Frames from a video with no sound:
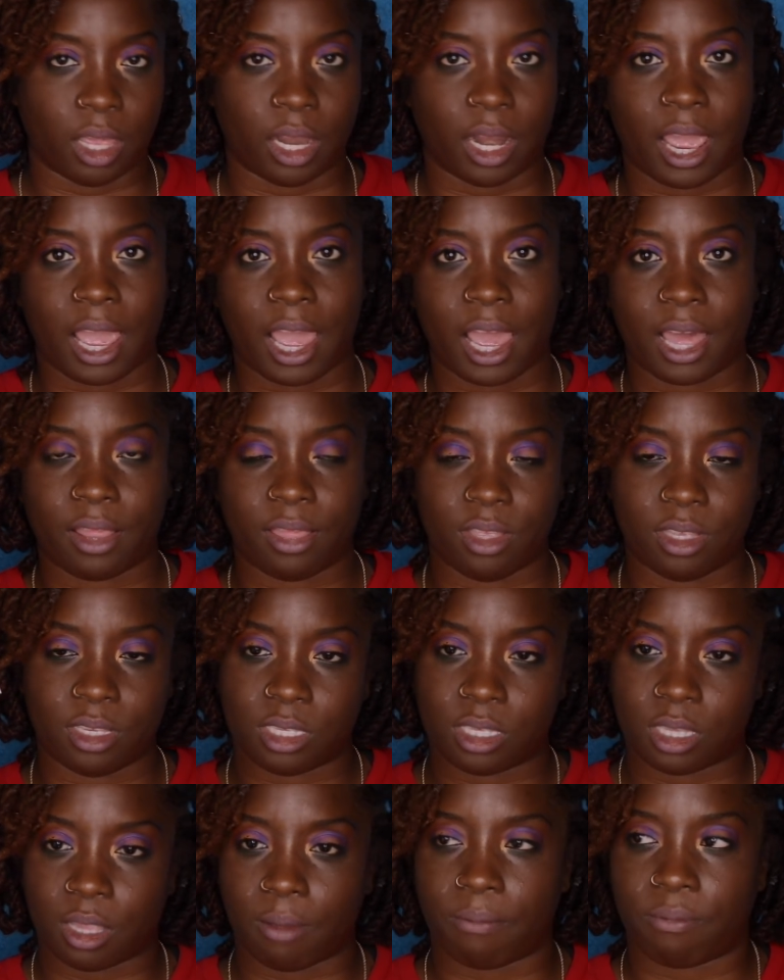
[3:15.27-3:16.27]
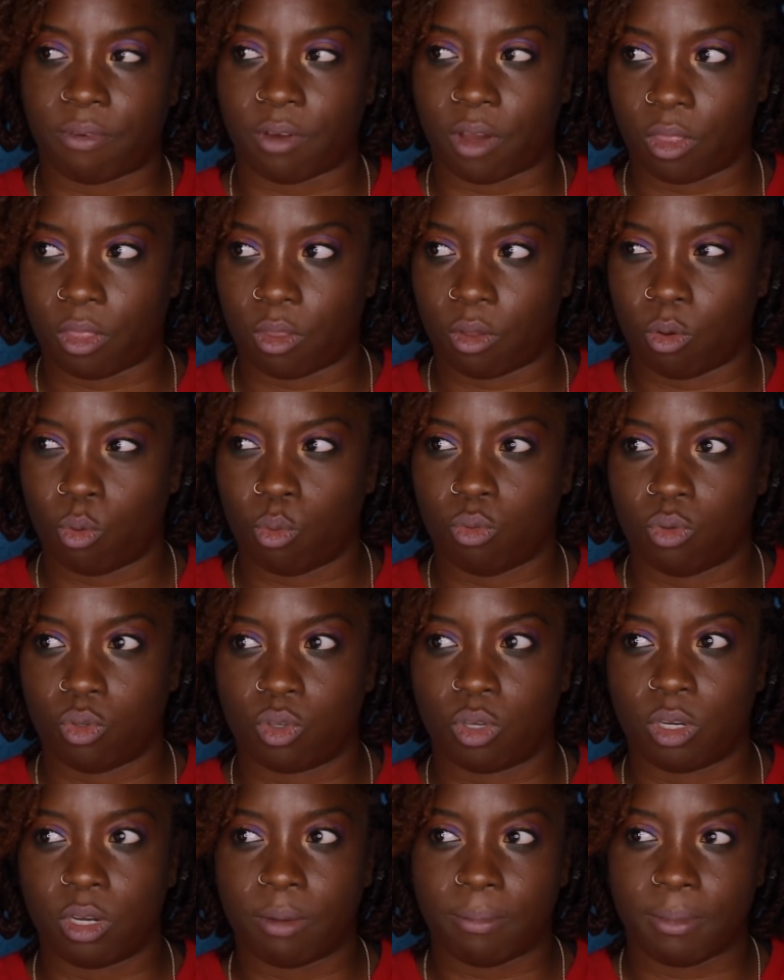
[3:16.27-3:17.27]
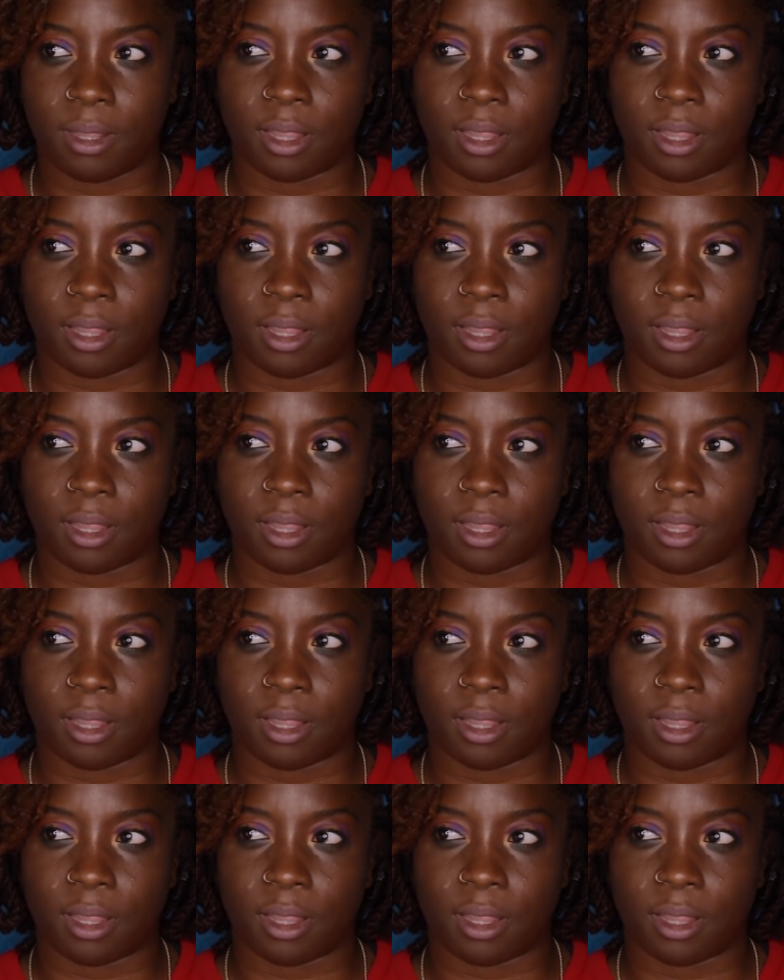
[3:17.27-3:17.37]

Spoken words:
then I had this stepfather who treated